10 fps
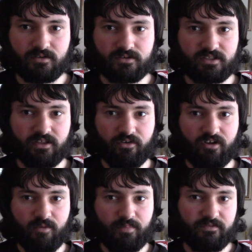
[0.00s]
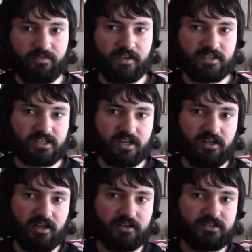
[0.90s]
So there are a couple of things I
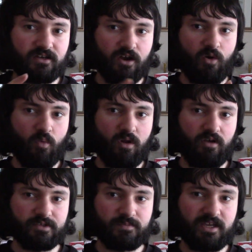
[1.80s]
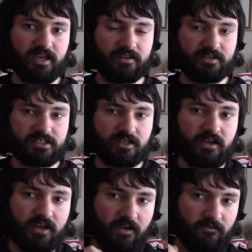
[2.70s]
learnt while I was making this.
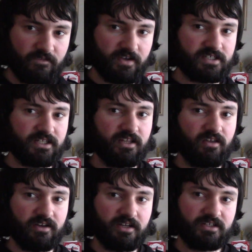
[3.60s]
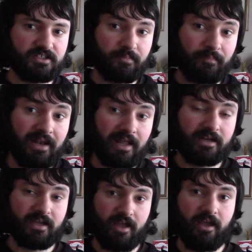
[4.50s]
Firstly, that I needed to
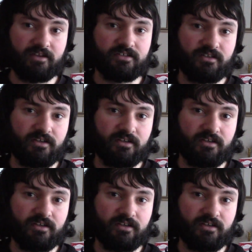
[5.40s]
plan ahead